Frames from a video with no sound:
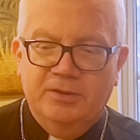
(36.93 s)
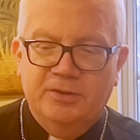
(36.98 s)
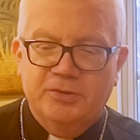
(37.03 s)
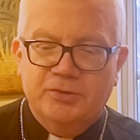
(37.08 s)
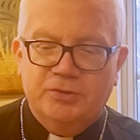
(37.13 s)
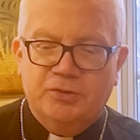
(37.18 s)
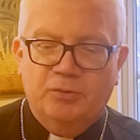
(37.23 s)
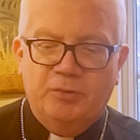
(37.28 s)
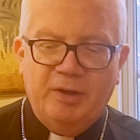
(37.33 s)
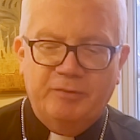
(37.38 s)

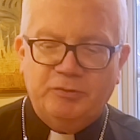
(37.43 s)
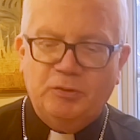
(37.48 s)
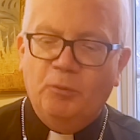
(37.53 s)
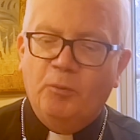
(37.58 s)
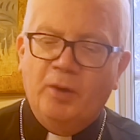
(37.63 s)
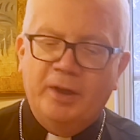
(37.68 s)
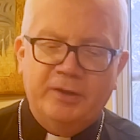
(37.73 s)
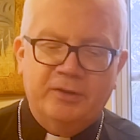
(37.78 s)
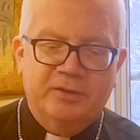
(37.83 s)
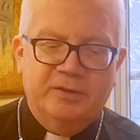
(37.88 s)
So we have to
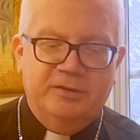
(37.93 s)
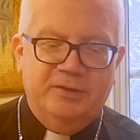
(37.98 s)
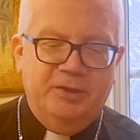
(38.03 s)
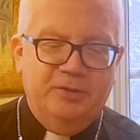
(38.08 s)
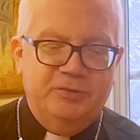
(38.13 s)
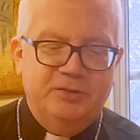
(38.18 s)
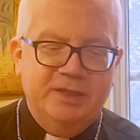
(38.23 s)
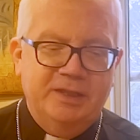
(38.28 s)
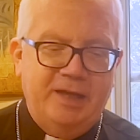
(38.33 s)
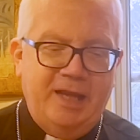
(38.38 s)
wonder, you know,
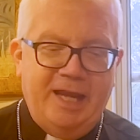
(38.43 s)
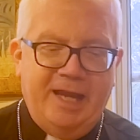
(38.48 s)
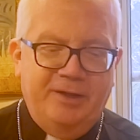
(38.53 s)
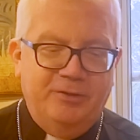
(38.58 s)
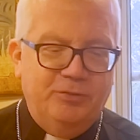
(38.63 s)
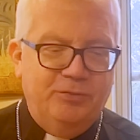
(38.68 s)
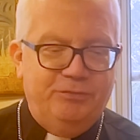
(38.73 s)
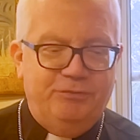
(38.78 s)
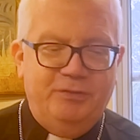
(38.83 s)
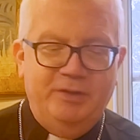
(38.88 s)
did
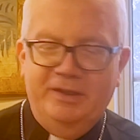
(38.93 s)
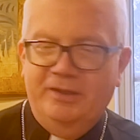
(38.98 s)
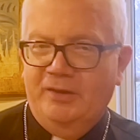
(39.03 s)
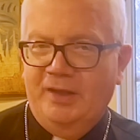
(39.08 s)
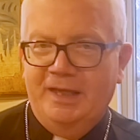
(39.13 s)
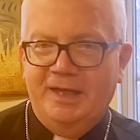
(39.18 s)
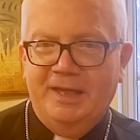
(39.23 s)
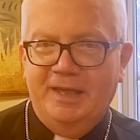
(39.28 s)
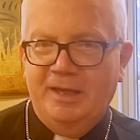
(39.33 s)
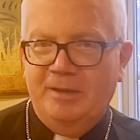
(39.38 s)
Andrew feel
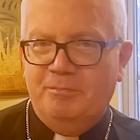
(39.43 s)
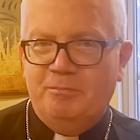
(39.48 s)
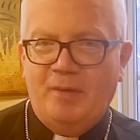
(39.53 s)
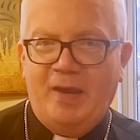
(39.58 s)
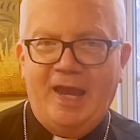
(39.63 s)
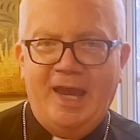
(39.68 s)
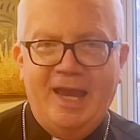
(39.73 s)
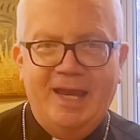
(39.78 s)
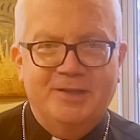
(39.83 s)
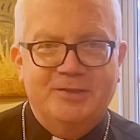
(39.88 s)
any
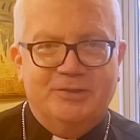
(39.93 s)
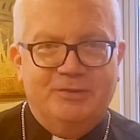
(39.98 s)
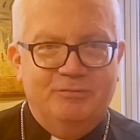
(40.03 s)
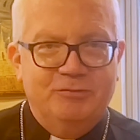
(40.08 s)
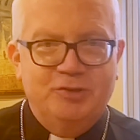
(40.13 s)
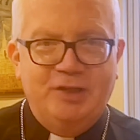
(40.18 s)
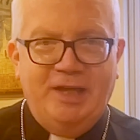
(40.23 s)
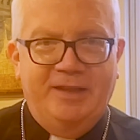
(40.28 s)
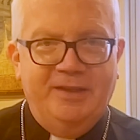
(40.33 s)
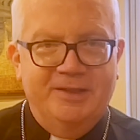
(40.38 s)
pangs of
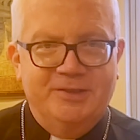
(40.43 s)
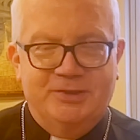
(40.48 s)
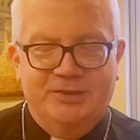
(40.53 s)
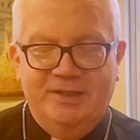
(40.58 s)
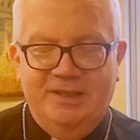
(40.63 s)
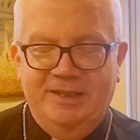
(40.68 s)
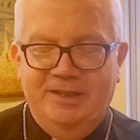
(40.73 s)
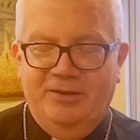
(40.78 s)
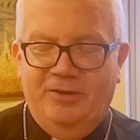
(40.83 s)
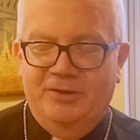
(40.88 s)
jealousy?
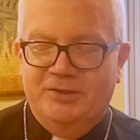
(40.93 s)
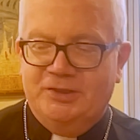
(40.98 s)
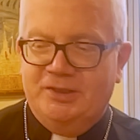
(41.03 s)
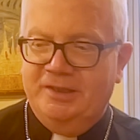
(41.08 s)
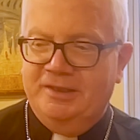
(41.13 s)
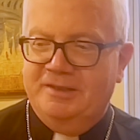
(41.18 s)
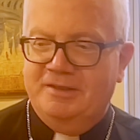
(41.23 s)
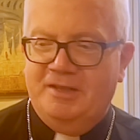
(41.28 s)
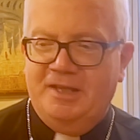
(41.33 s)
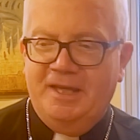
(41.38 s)
You know, it's
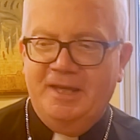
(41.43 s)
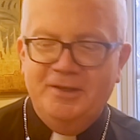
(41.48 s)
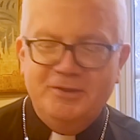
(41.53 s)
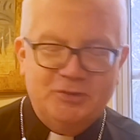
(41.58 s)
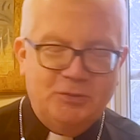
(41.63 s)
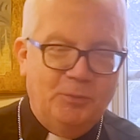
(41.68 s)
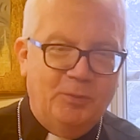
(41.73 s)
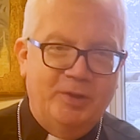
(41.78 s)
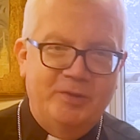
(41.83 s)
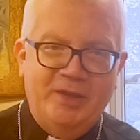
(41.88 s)
like he's
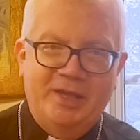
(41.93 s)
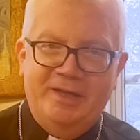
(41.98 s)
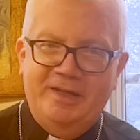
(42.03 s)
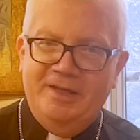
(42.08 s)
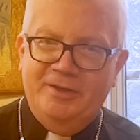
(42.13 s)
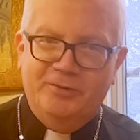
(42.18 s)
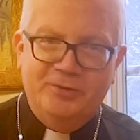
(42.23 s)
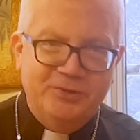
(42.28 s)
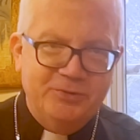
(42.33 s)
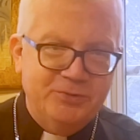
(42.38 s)
the one that
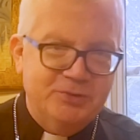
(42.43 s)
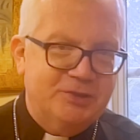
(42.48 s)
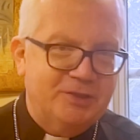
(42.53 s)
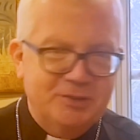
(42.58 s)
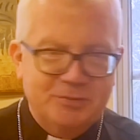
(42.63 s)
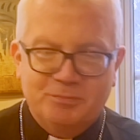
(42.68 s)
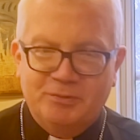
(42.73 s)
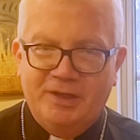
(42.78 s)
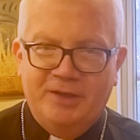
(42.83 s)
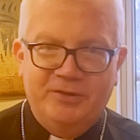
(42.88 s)
introduced his
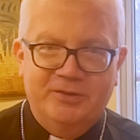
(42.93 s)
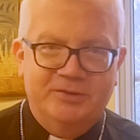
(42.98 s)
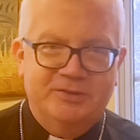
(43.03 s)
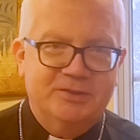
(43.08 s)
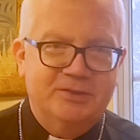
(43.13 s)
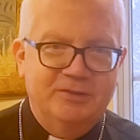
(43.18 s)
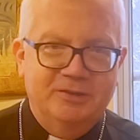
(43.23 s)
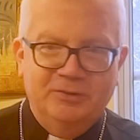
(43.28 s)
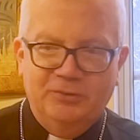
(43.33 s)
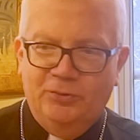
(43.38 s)
brother
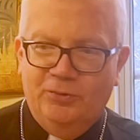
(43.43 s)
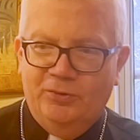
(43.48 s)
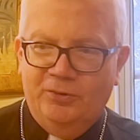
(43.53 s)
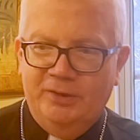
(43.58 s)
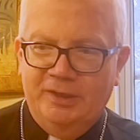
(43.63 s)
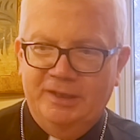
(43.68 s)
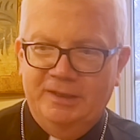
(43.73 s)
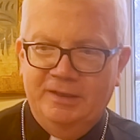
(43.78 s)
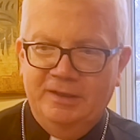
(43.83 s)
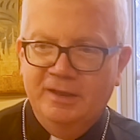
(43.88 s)
to the
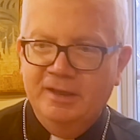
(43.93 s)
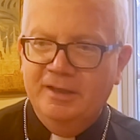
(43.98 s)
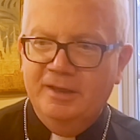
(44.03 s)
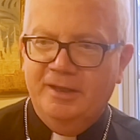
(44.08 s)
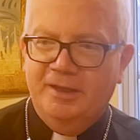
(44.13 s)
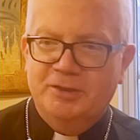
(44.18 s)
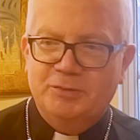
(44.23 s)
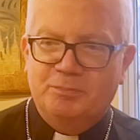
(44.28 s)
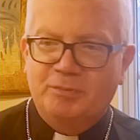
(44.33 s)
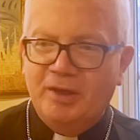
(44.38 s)
Lord, and
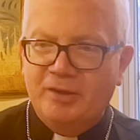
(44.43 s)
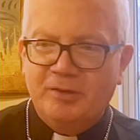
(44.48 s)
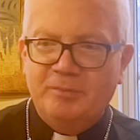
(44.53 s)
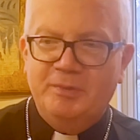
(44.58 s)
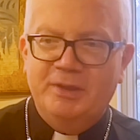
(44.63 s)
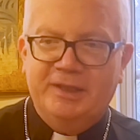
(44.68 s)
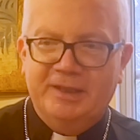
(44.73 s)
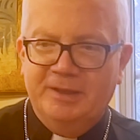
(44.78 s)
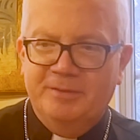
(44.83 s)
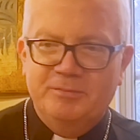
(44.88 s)
his brother
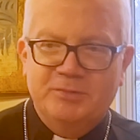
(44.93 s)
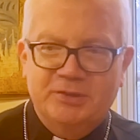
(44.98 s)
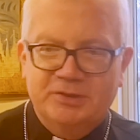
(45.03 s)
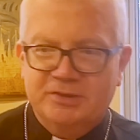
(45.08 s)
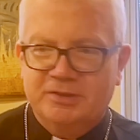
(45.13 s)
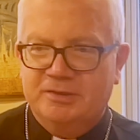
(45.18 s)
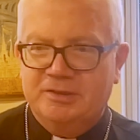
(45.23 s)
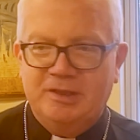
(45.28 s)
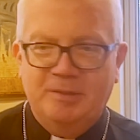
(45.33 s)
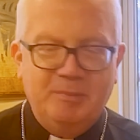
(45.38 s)
becomes
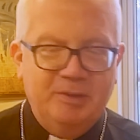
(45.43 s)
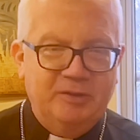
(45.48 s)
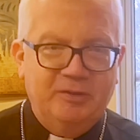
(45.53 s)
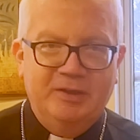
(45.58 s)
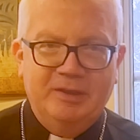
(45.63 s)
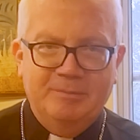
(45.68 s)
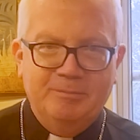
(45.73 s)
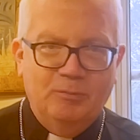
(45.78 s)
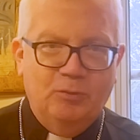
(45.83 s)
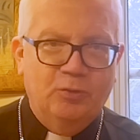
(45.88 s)
seemingly
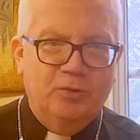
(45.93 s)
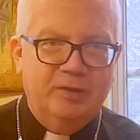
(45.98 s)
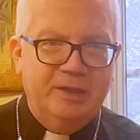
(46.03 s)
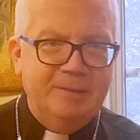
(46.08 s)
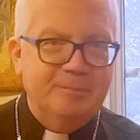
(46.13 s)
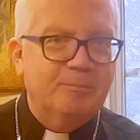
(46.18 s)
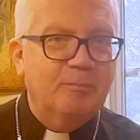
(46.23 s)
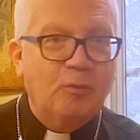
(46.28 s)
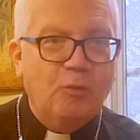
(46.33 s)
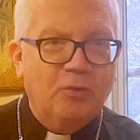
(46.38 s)
the more
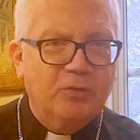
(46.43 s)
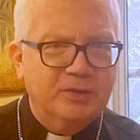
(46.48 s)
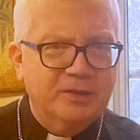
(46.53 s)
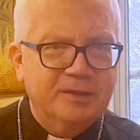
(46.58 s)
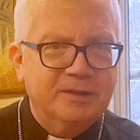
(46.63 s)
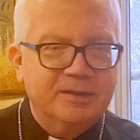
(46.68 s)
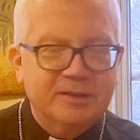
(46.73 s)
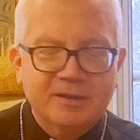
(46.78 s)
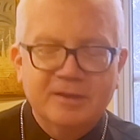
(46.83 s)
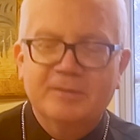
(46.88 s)

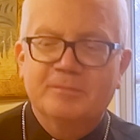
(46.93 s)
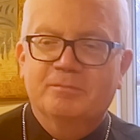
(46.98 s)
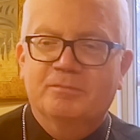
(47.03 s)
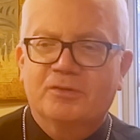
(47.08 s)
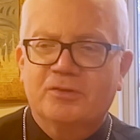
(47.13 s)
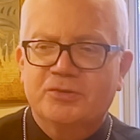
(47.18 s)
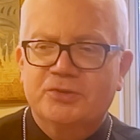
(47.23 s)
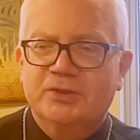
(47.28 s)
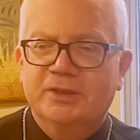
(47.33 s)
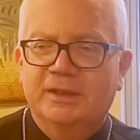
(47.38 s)
important
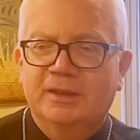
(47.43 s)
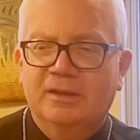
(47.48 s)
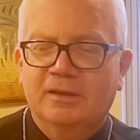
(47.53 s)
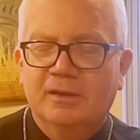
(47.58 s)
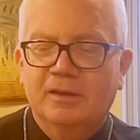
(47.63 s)
person.